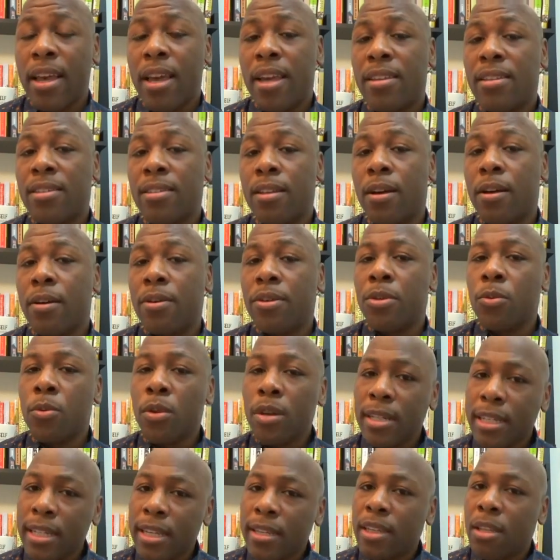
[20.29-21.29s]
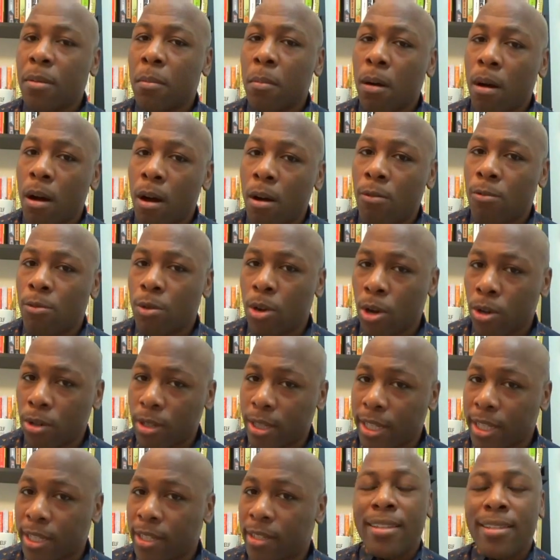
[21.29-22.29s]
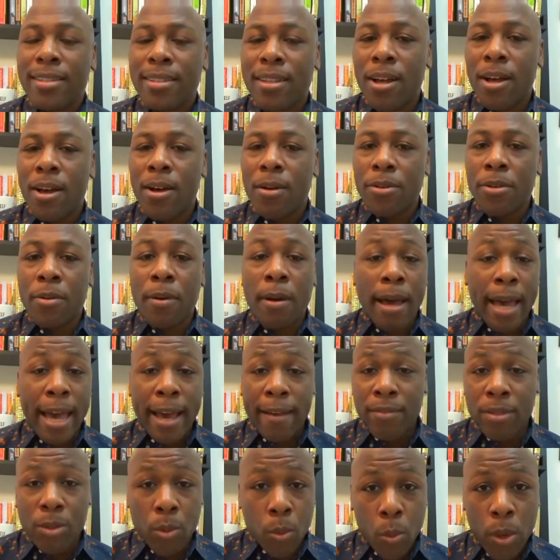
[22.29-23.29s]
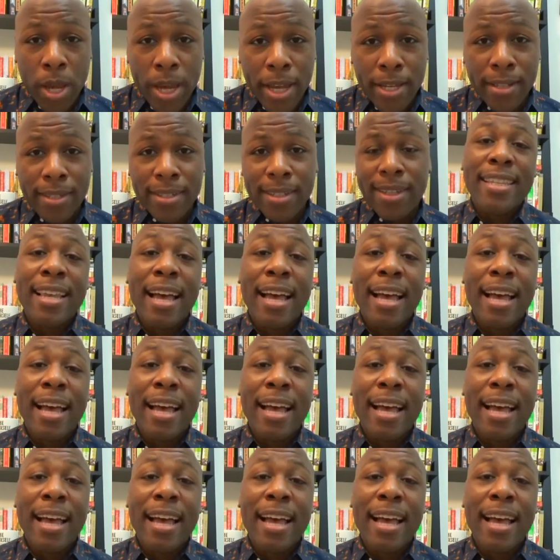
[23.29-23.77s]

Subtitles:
and so you want to get the ball rolling so you don't have to wait.